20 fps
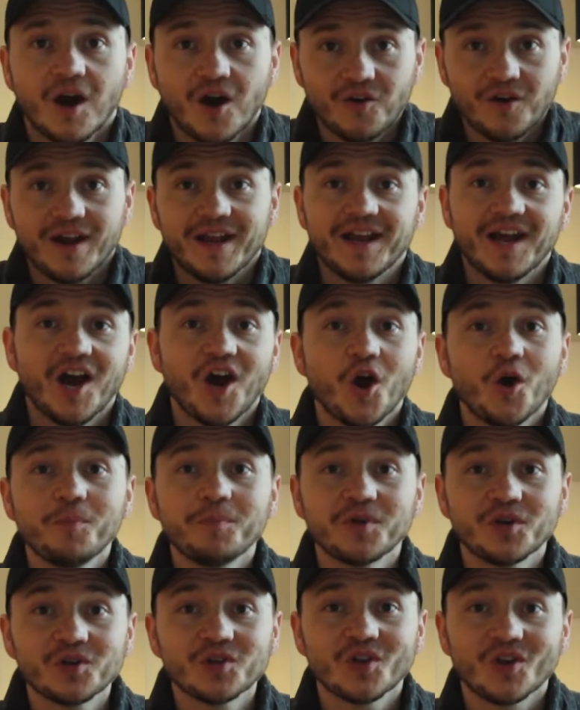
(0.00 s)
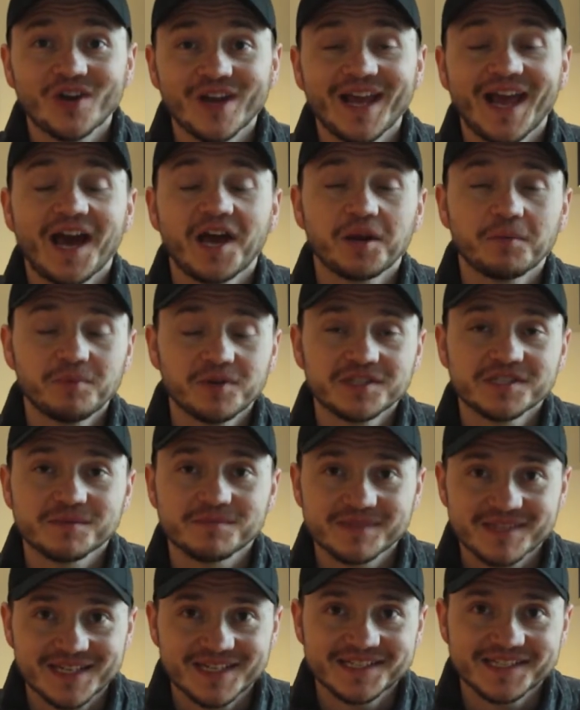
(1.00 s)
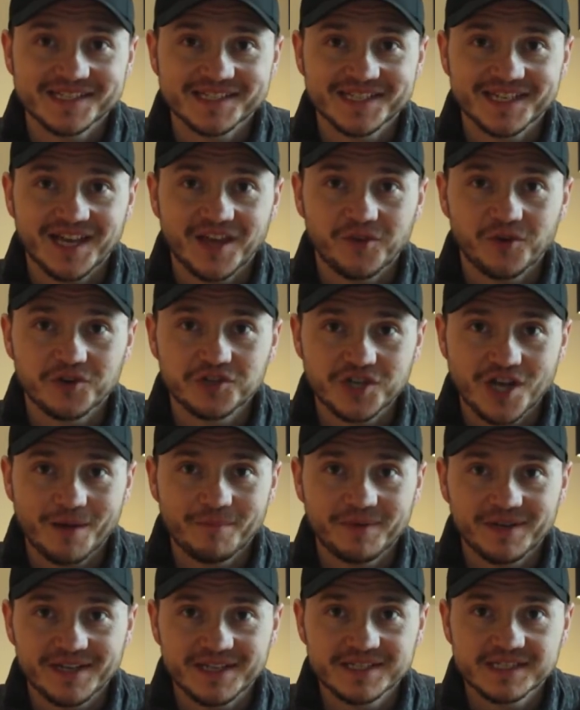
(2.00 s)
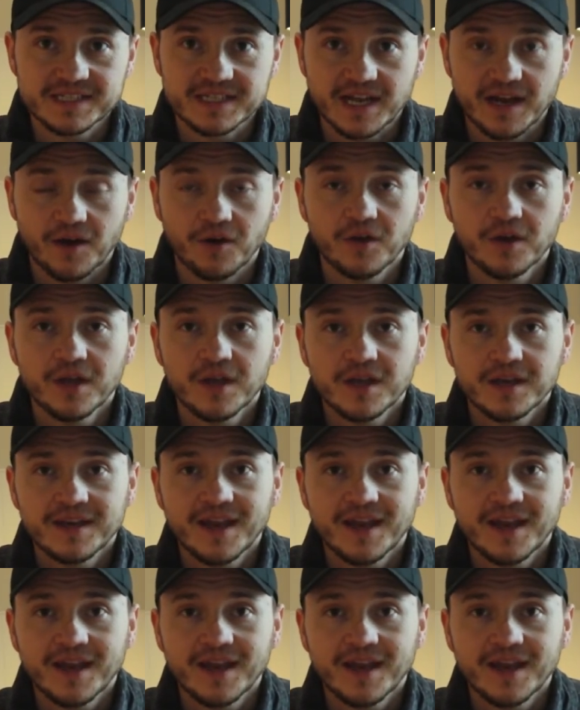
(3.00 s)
All right, I hope you're learning how to put some sentences together in Japanese now.